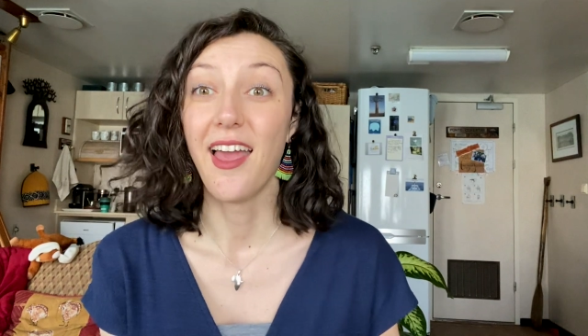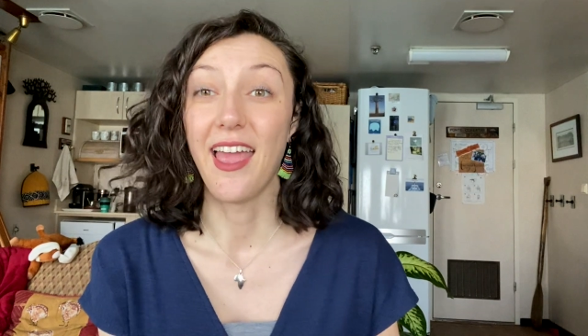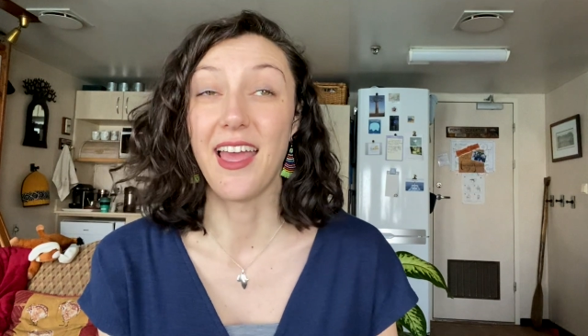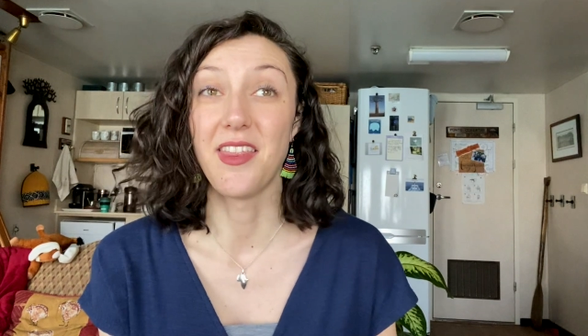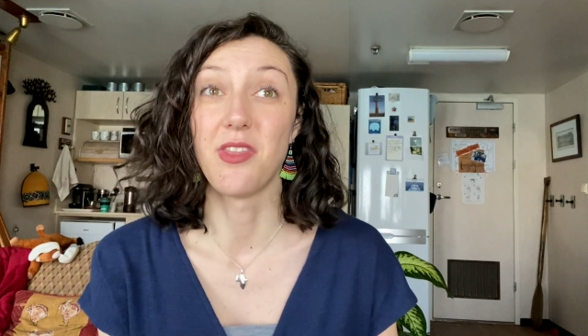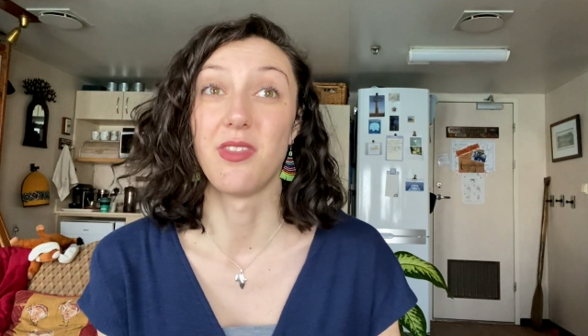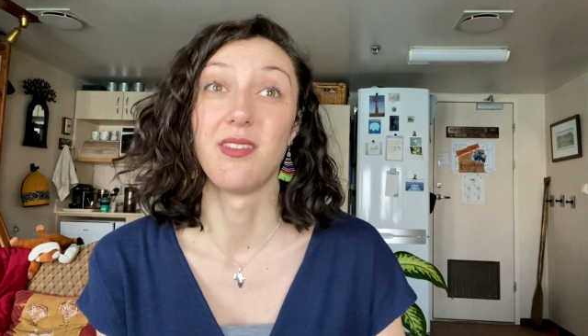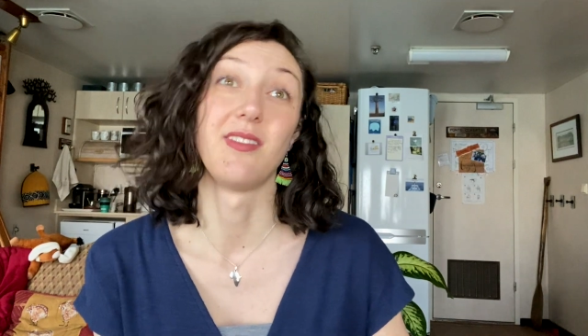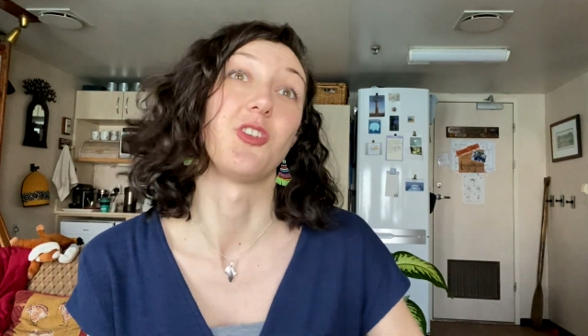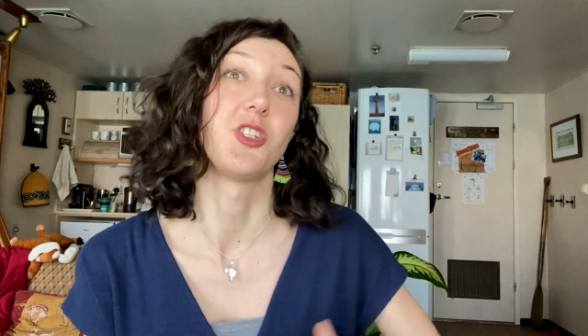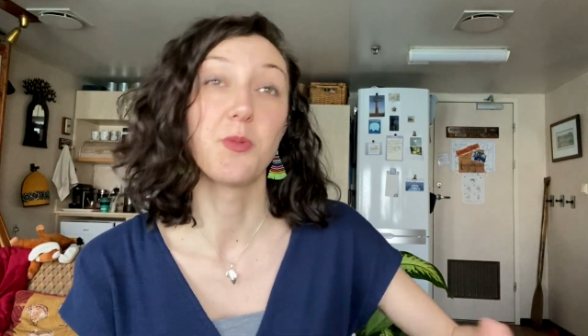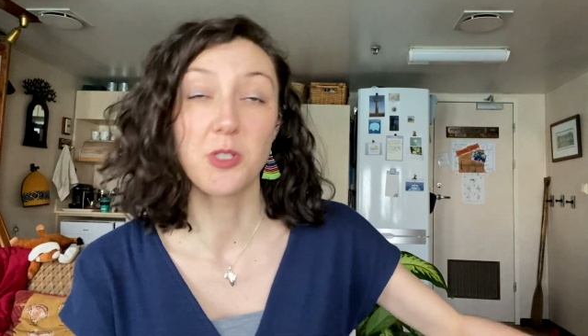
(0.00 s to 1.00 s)
And then
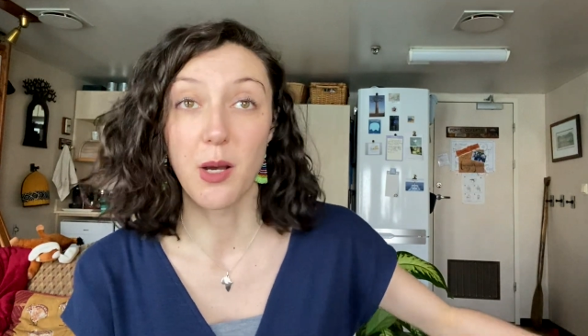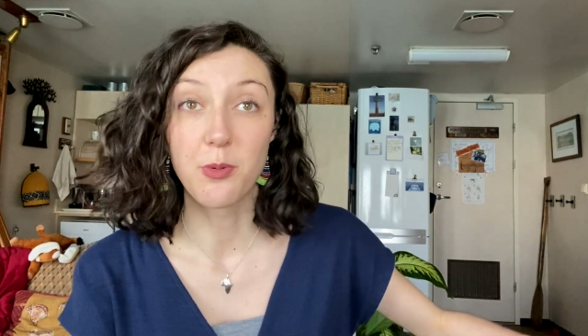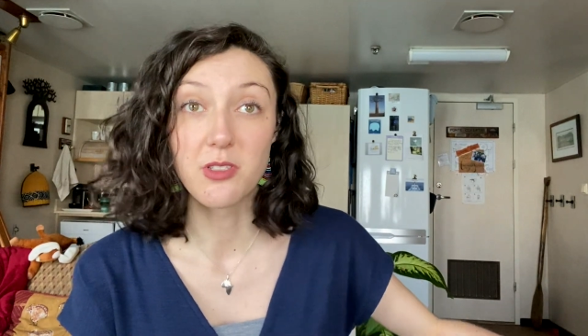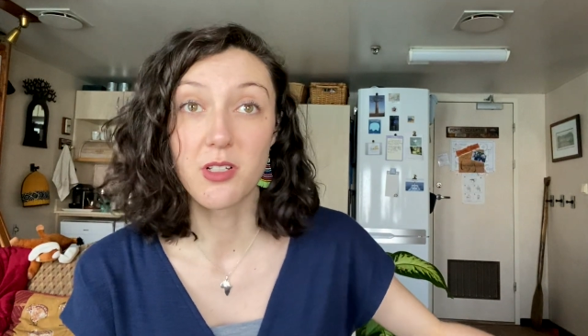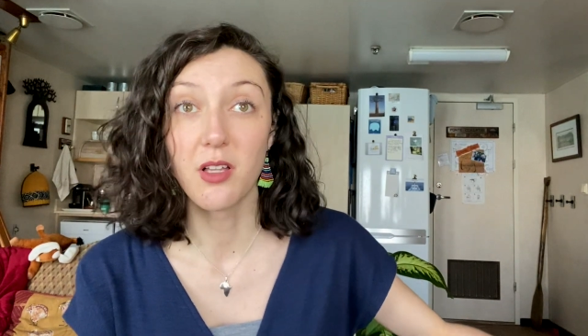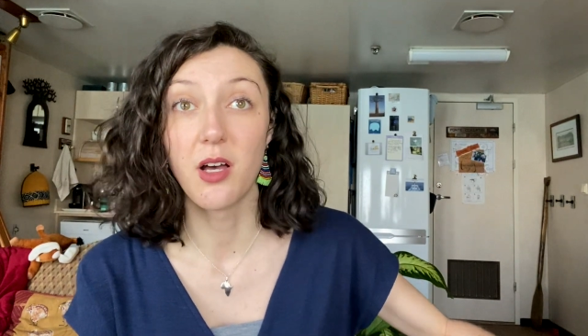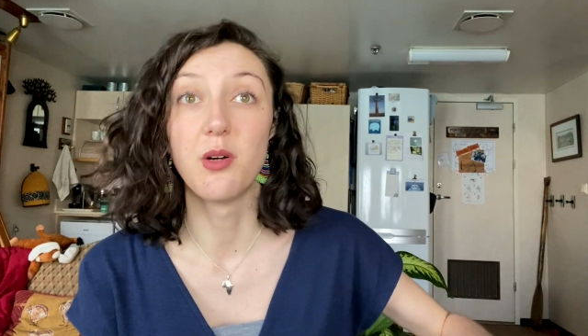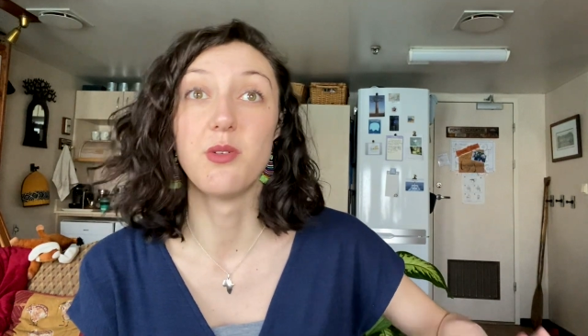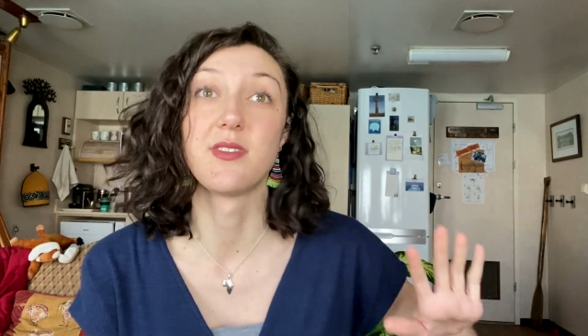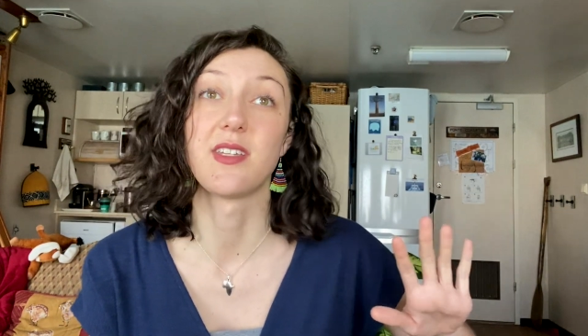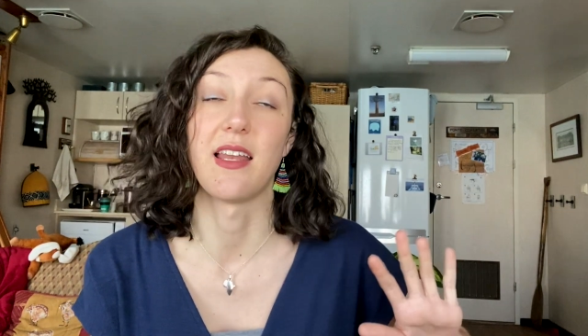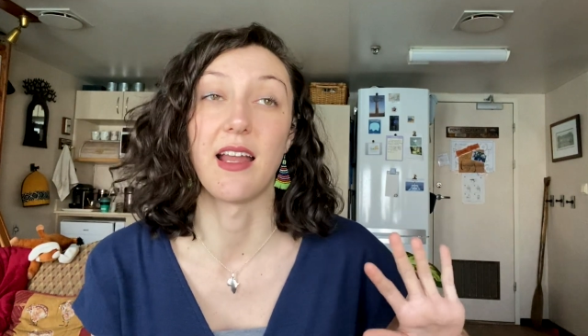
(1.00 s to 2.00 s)
the ship shop was
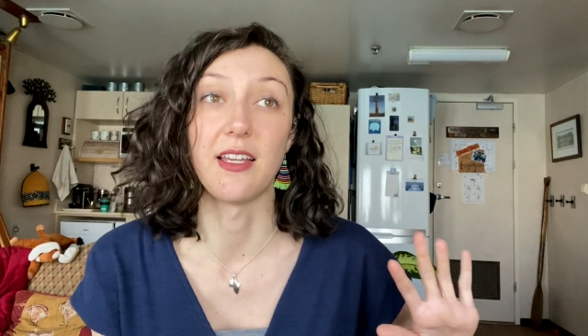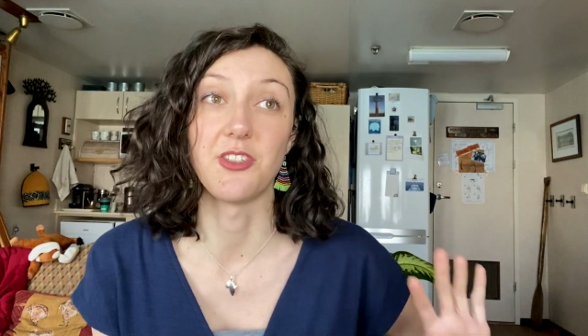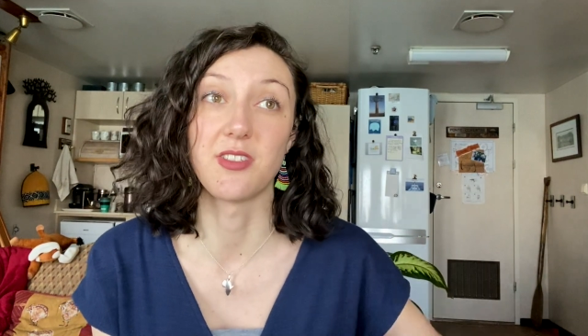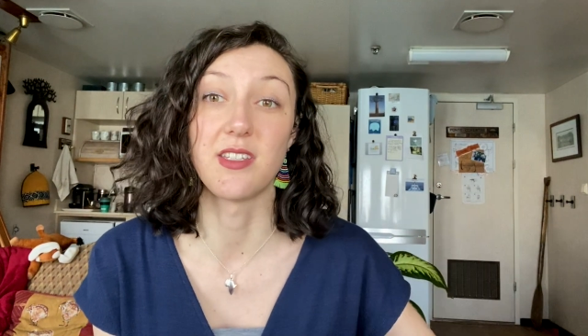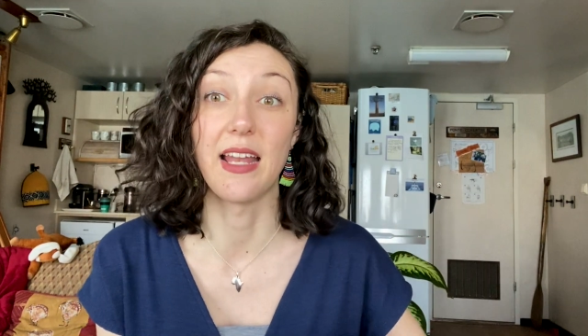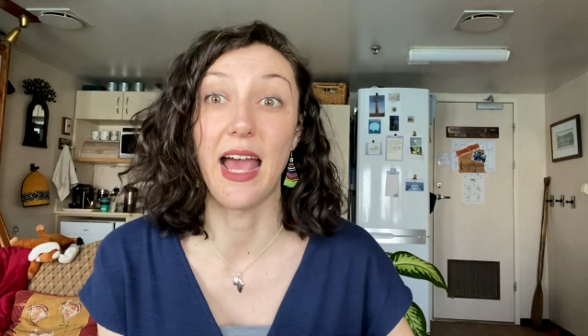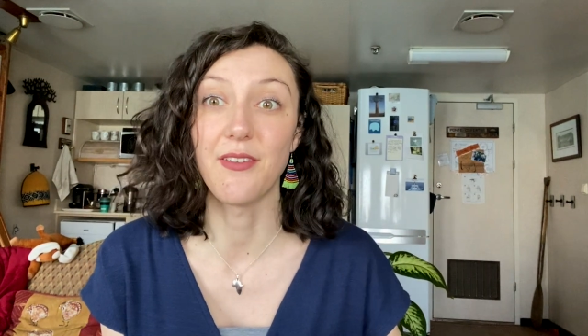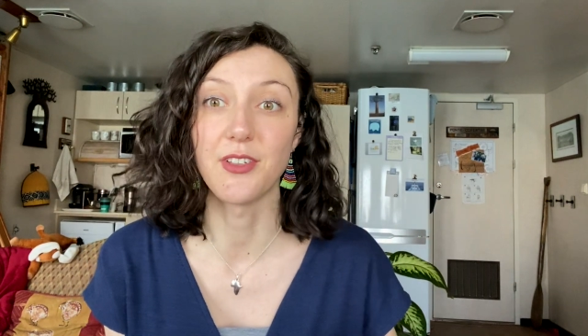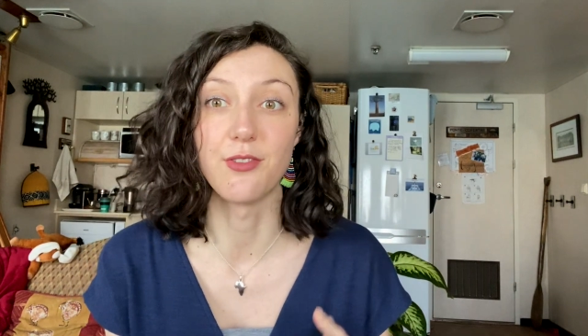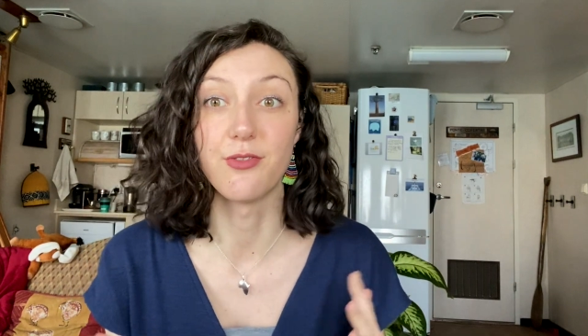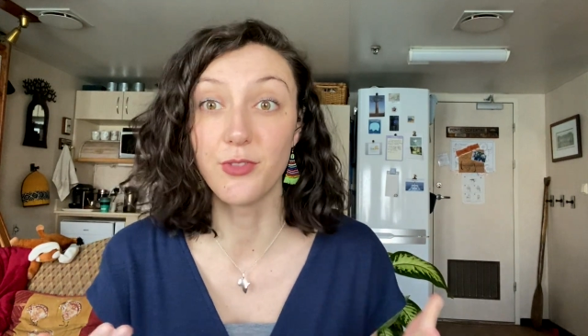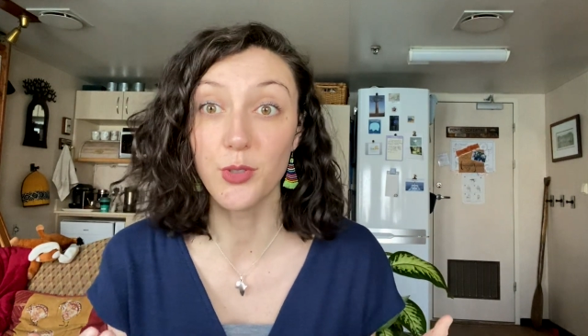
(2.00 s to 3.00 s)
closed and I just didn't have
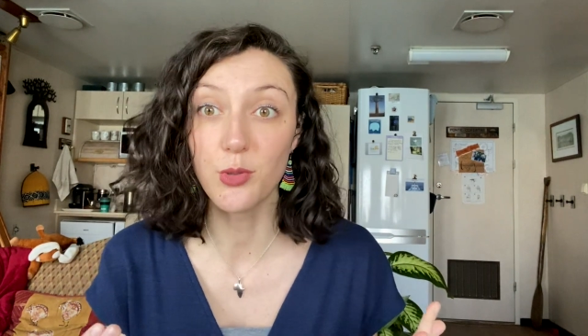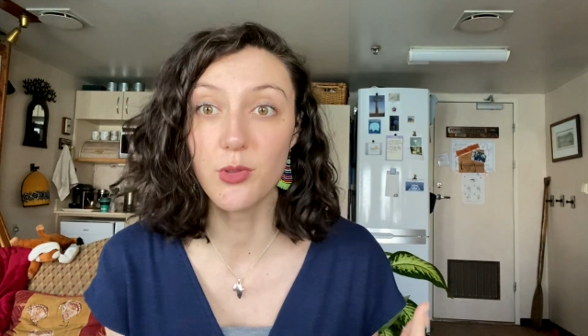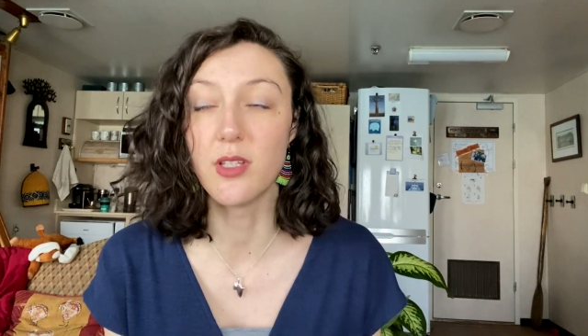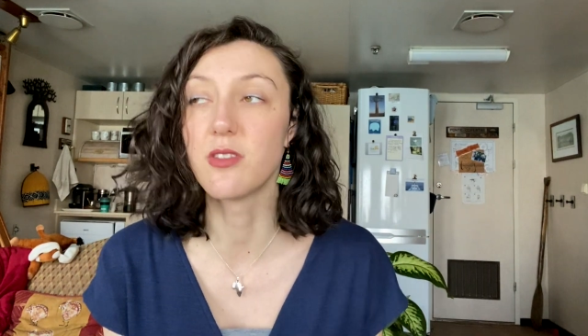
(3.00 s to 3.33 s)
any food.